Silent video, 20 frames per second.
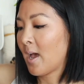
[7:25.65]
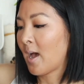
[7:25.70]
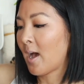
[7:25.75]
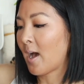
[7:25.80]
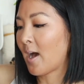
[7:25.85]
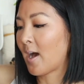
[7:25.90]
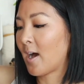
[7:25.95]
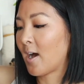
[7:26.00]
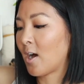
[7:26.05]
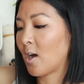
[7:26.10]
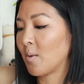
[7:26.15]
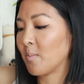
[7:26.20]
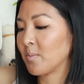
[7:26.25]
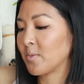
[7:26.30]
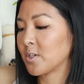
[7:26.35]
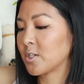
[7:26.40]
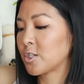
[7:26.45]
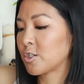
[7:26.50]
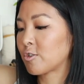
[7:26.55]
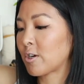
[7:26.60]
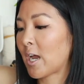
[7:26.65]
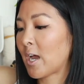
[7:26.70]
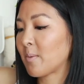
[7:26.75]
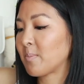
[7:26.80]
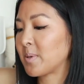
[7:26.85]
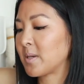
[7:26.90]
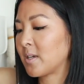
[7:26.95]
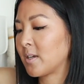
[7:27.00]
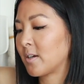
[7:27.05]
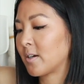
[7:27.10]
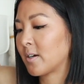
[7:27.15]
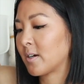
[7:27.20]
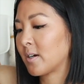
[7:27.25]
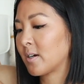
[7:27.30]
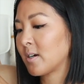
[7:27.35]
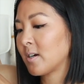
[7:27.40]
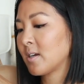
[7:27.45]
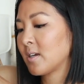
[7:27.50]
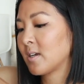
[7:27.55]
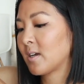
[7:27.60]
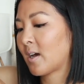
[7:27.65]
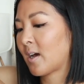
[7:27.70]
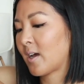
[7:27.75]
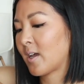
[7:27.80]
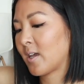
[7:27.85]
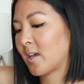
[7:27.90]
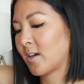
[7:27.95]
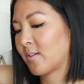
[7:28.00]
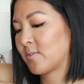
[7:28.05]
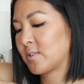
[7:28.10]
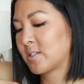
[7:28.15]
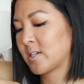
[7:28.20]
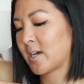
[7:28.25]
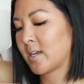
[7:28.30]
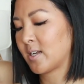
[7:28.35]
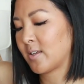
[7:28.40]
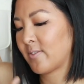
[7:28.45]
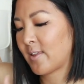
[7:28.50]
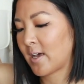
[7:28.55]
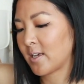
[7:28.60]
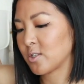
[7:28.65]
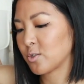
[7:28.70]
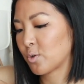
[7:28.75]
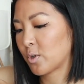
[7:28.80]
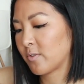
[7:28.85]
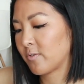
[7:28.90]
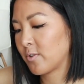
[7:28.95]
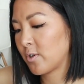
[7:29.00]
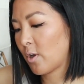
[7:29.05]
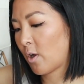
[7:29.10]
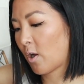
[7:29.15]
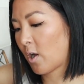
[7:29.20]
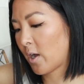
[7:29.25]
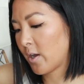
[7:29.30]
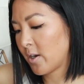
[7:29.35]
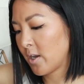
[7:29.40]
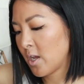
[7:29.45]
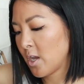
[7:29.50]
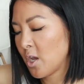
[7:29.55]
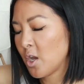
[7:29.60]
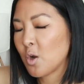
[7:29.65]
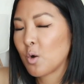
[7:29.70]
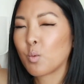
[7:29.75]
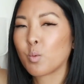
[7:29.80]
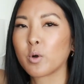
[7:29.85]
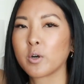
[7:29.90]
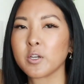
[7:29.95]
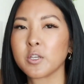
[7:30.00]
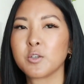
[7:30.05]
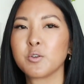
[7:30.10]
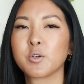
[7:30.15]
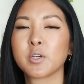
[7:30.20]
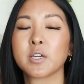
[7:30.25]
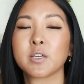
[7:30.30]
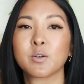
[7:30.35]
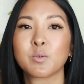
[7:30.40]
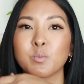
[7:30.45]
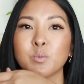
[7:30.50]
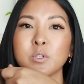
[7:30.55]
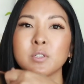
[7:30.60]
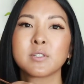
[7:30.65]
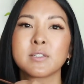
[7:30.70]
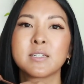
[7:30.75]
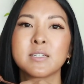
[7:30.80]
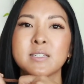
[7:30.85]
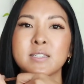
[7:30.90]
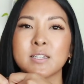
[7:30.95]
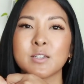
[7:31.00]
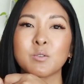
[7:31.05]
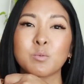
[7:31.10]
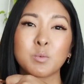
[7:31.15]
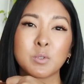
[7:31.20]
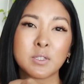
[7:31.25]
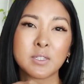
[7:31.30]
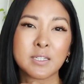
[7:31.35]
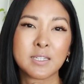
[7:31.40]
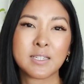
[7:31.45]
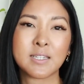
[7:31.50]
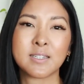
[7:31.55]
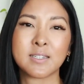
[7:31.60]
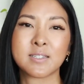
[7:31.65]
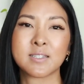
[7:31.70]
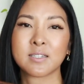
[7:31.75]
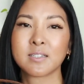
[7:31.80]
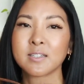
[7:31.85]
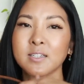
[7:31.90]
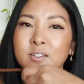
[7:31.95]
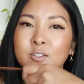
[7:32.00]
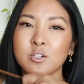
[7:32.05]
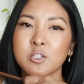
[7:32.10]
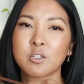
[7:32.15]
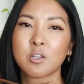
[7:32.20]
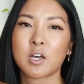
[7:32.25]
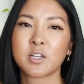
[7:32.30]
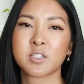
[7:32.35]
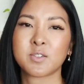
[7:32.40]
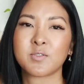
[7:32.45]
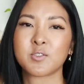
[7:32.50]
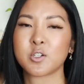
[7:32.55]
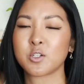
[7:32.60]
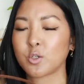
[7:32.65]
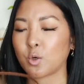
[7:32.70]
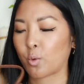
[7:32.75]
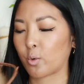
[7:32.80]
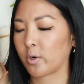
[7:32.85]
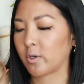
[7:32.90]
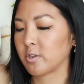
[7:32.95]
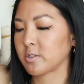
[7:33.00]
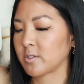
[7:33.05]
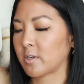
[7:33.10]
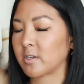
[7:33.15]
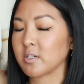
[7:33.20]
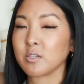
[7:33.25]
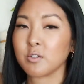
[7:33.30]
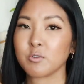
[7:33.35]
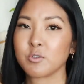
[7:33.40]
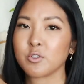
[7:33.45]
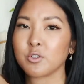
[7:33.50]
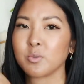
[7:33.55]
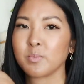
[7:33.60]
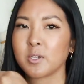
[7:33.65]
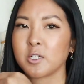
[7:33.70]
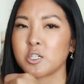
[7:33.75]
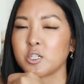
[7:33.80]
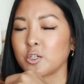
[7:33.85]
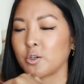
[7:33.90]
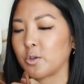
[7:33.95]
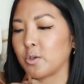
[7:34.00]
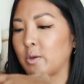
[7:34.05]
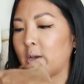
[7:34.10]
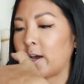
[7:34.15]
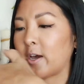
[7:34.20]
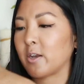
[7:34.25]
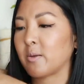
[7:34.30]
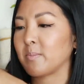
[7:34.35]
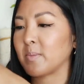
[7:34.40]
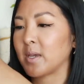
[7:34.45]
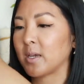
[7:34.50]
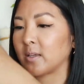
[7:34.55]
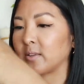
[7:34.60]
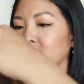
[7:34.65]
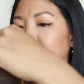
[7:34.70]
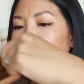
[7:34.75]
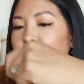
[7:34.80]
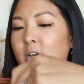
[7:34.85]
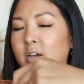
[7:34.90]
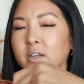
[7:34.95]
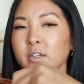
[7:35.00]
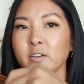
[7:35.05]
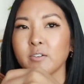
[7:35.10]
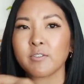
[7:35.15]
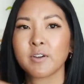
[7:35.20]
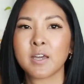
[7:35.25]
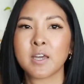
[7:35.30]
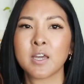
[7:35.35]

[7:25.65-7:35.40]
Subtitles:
The strap here I have done in that sort of knot where you can release it really easily. There's lots of tutorials on YouTube that show you how to make this kind of